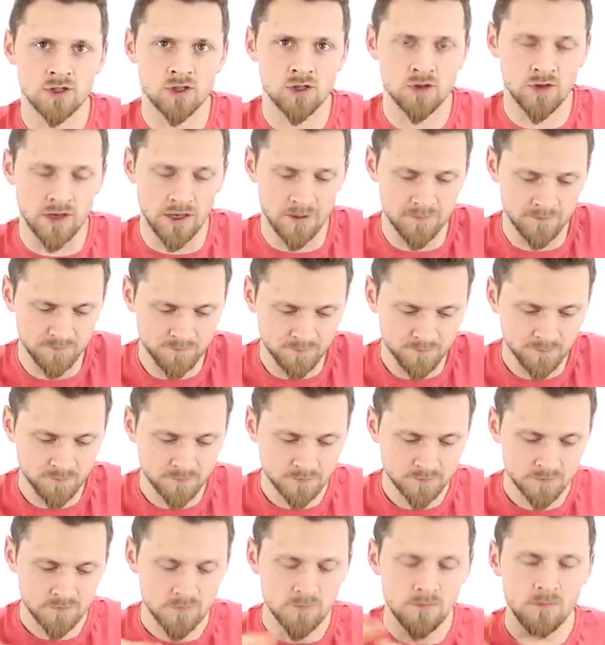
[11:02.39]
tuner.
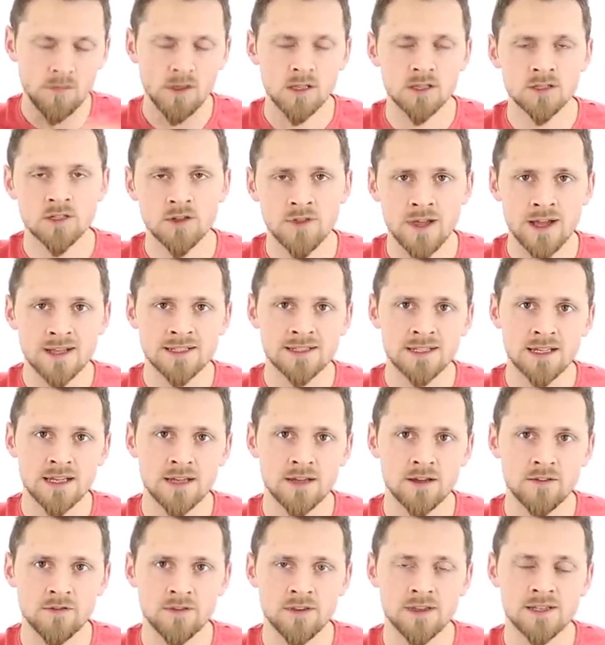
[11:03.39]
So that's
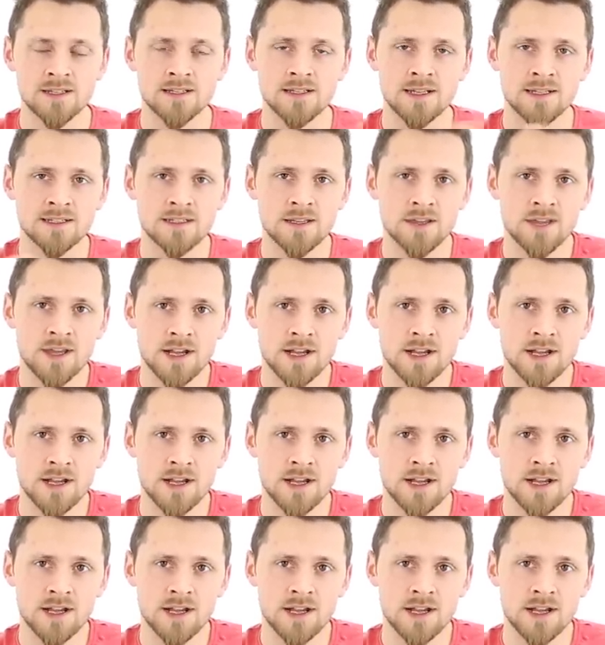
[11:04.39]
it for this lesson.